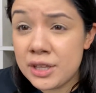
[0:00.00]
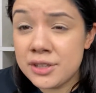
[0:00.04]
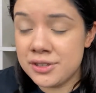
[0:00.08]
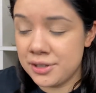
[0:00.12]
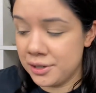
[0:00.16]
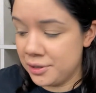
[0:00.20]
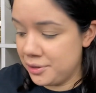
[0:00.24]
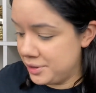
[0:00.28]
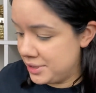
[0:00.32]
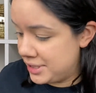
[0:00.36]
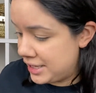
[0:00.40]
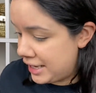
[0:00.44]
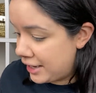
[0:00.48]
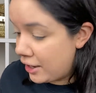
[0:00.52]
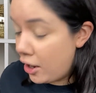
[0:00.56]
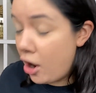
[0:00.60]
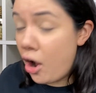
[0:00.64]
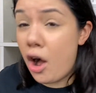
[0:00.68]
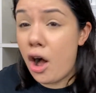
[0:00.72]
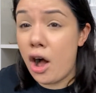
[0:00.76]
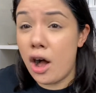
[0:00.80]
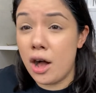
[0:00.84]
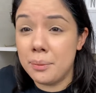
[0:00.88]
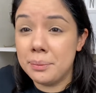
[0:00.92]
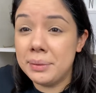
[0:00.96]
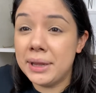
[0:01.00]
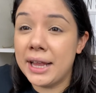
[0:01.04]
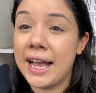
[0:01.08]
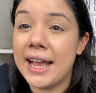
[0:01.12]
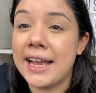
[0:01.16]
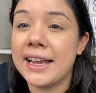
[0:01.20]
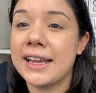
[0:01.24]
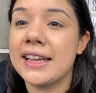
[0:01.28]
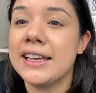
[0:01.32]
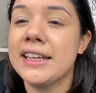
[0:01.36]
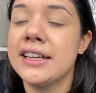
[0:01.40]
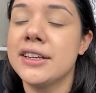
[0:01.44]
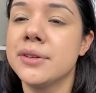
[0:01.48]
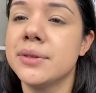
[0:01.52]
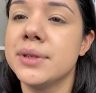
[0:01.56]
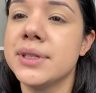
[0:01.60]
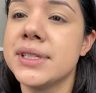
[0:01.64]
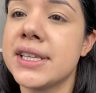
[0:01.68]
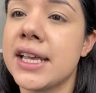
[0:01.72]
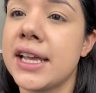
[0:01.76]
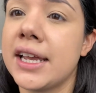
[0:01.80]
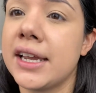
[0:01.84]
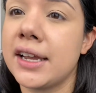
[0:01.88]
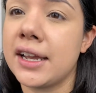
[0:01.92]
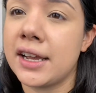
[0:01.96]
So it was like all black, and it
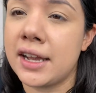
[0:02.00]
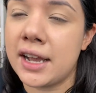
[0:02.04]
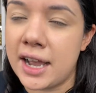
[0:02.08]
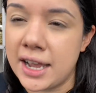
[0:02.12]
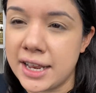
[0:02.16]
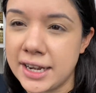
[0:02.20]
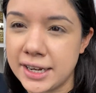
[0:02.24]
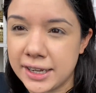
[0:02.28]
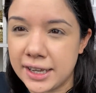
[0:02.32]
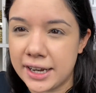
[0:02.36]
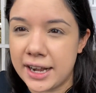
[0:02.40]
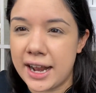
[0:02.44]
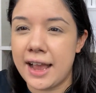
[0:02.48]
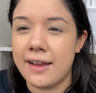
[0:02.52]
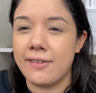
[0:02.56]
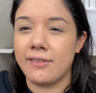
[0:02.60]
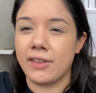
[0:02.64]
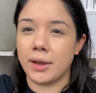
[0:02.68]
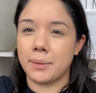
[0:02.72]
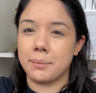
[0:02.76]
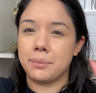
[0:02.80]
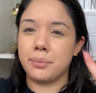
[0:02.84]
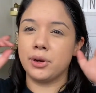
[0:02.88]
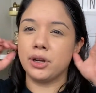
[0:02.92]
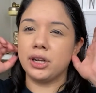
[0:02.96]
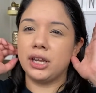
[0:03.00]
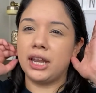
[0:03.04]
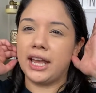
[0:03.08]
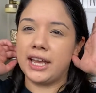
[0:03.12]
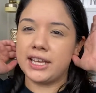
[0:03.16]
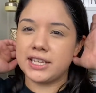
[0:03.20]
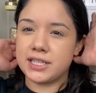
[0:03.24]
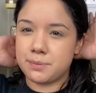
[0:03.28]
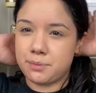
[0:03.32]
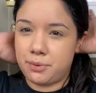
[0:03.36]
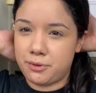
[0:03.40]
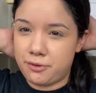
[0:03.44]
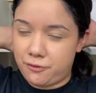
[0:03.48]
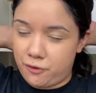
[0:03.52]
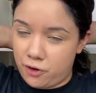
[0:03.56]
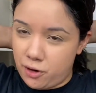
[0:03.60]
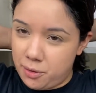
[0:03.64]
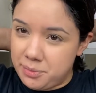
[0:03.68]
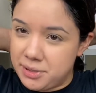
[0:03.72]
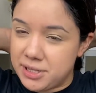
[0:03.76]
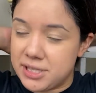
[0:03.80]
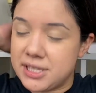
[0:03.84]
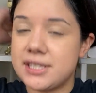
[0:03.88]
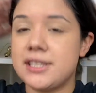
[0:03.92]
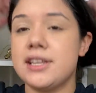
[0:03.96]
was like kind of gonna have like burlesque
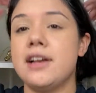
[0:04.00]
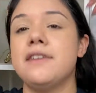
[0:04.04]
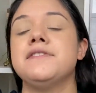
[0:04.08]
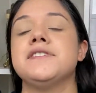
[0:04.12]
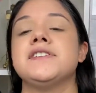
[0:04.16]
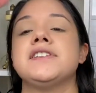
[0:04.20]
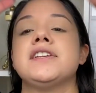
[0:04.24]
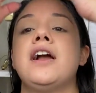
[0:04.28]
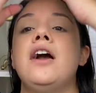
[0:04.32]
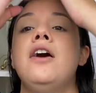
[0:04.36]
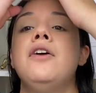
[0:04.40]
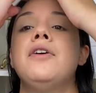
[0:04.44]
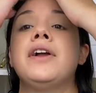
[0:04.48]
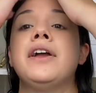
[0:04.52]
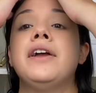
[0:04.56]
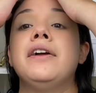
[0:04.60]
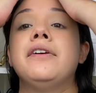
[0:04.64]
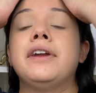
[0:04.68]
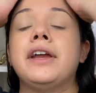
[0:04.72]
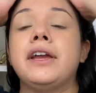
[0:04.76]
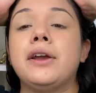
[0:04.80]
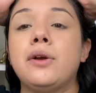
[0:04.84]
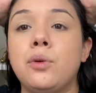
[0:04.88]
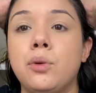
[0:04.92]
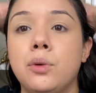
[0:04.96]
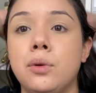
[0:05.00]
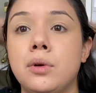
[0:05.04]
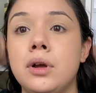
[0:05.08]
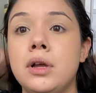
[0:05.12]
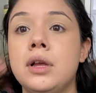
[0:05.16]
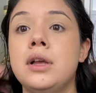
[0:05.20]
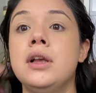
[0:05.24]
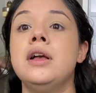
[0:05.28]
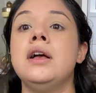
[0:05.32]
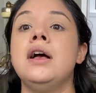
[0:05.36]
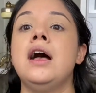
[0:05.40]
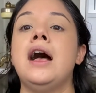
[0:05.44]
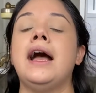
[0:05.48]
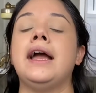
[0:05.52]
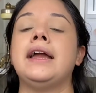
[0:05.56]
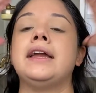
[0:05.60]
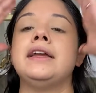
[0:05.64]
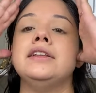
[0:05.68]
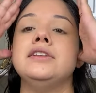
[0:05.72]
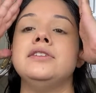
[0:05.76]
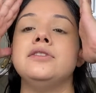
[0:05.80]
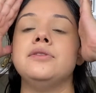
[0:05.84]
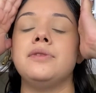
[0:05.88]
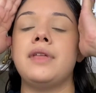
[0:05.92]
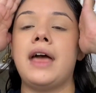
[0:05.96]
performance stuff. So it's like, okay, cool, I
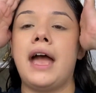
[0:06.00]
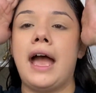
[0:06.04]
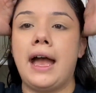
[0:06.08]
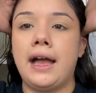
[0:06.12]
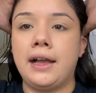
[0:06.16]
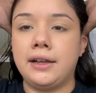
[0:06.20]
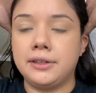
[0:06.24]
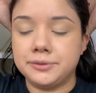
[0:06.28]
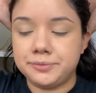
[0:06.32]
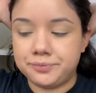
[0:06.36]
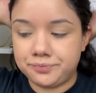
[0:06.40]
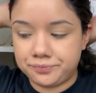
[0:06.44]
can do that.